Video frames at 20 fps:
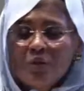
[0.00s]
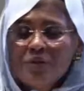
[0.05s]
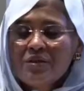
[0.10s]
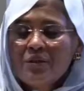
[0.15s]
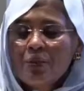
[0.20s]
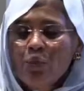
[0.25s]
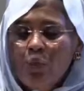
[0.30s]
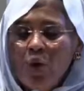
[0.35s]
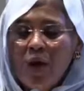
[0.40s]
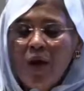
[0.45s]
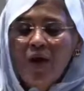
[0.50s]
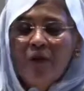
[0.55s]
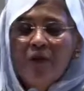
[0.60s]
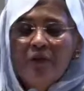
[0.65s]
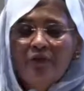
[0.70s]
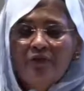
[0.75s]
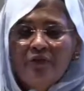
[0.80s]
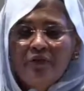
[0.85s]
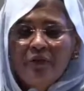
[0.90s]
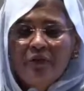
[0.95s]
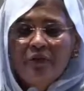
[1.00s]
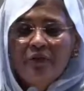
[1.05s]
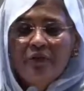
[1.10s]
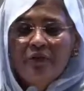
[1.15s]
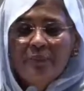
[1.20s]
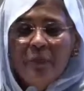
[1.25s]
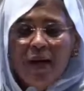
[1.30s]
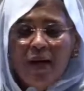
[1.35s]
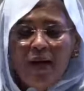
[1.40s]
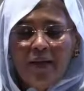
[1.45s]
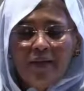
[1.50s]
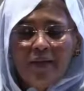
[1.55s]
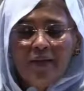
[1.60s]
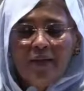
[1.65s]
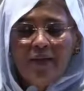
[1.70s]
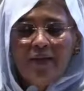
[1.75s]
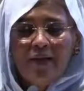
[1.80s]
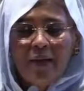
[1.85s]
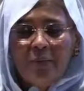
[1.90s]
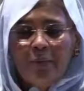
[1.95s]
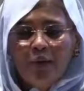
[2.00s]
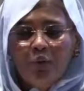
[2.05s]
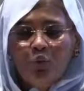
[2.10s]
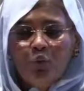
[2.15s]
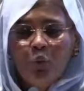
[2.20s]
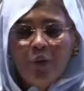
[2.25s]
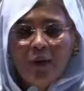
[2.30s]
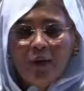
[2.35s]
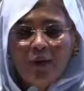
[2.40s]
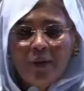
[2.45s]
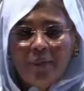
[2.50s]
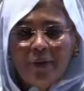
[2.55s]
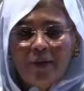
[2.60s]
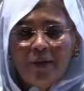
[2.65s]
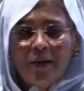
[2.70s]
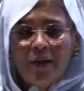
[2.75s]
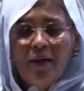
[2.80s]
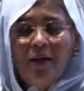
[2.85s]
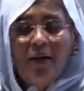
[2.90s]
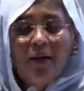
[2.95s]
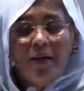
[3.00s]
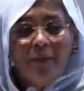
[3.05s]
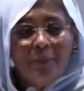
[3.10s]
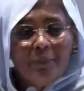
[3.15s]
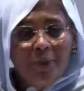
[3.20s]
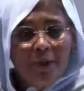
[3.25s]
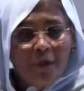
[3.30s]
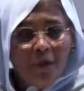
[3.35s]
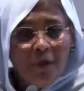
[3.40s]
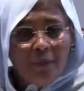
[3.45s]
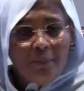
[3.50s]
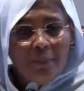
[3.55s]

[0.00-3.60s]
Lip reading: that Sudan was able to achieve.